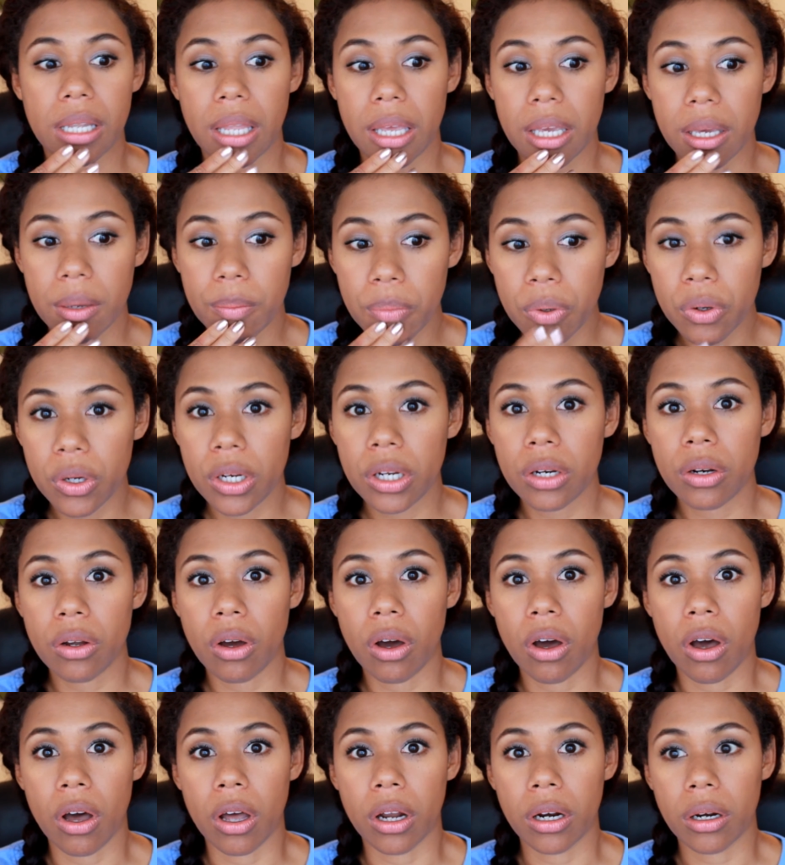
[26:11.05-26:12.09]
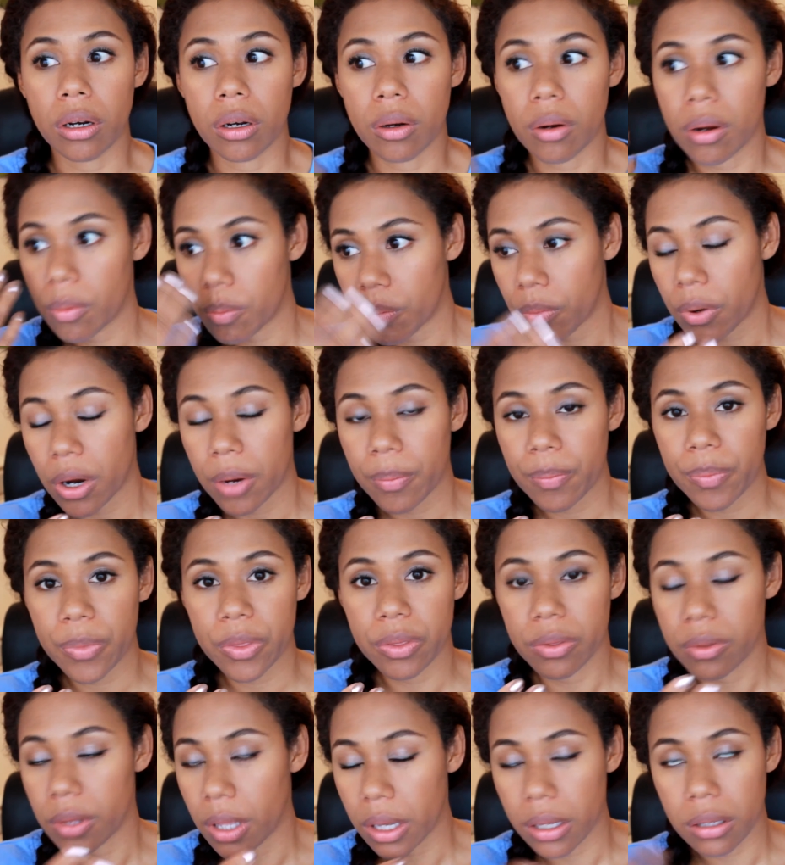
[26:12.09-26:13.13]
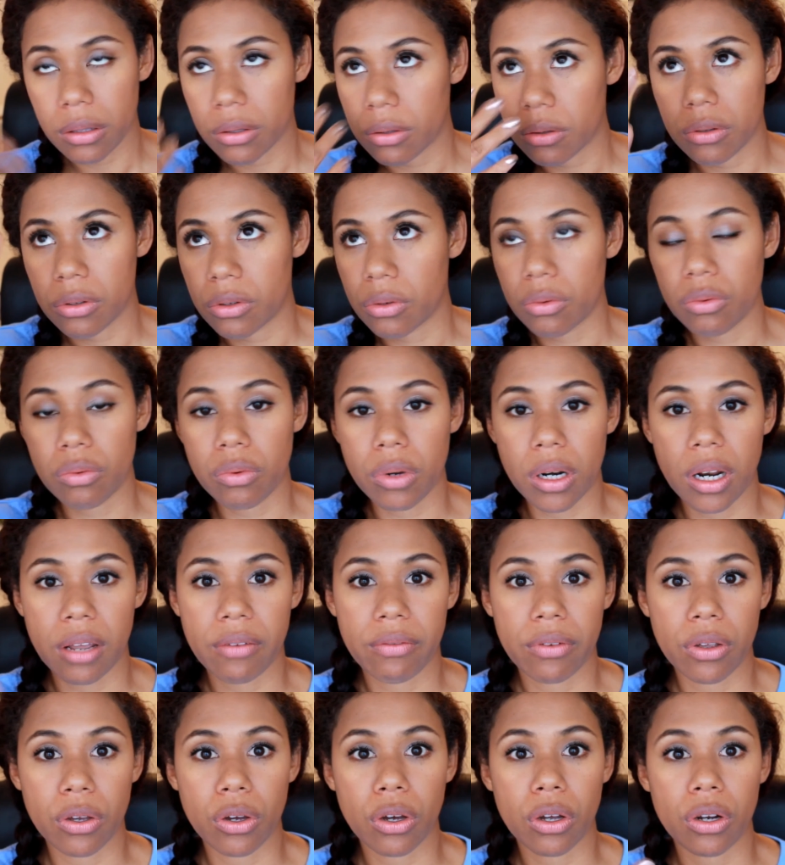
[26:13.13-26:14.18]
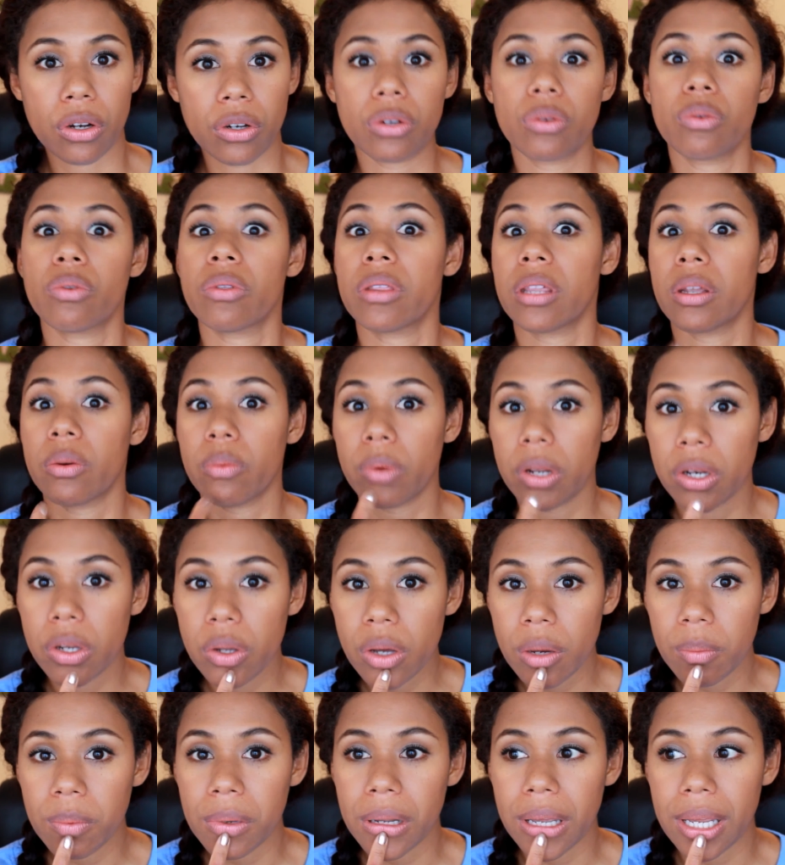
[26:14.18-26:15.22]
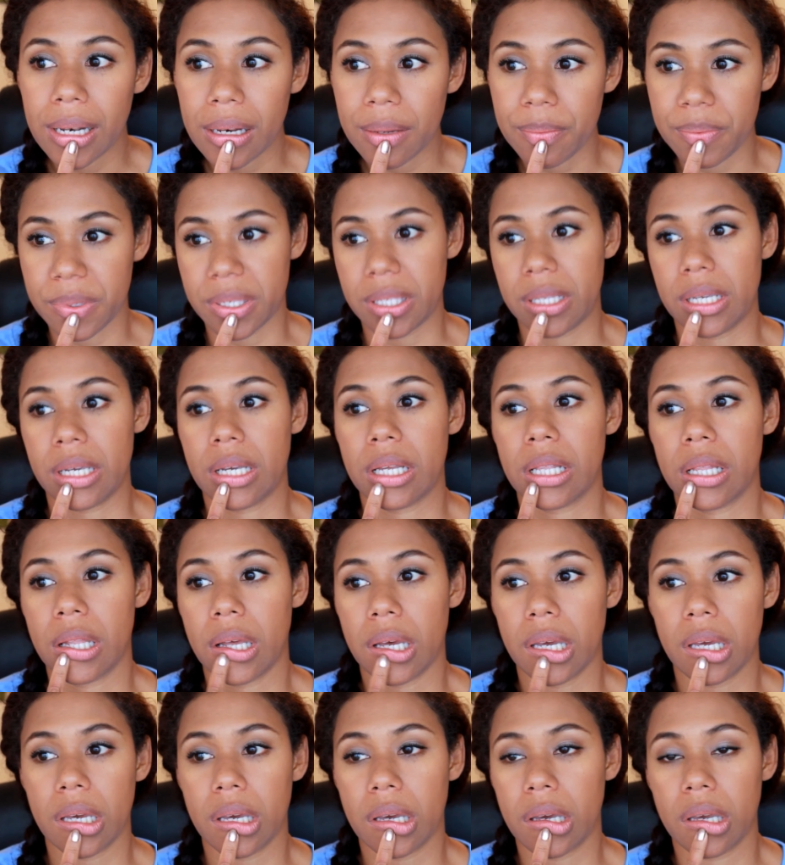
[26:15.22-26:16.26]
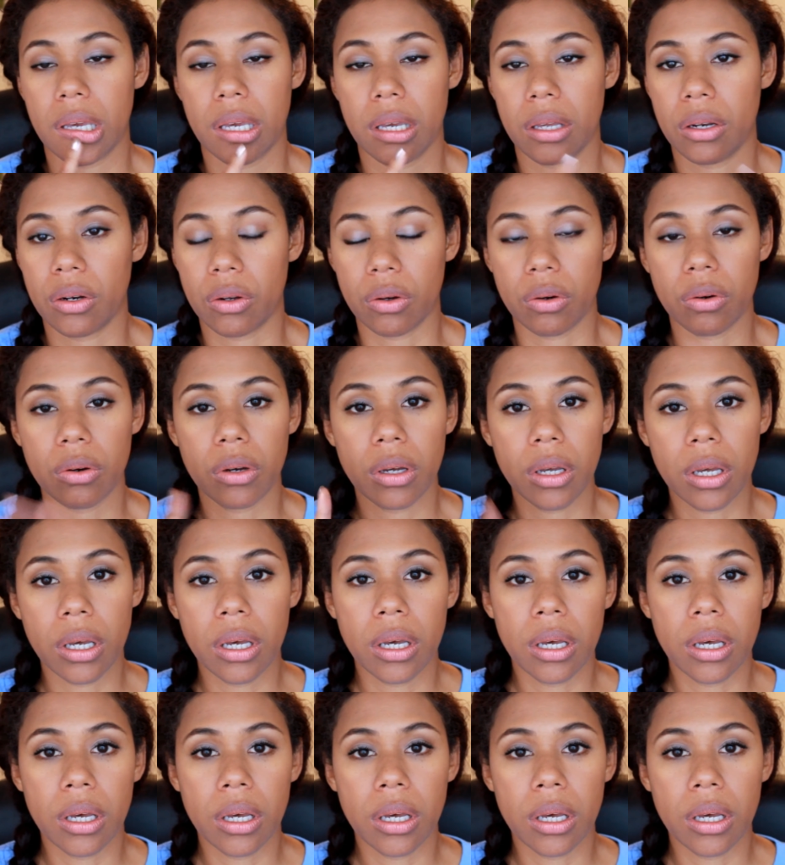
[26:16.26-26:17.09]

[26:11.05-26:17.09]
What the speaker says: Like put it on, prep, like do whatever you gotta do, then when you apply lipstick, like, you know,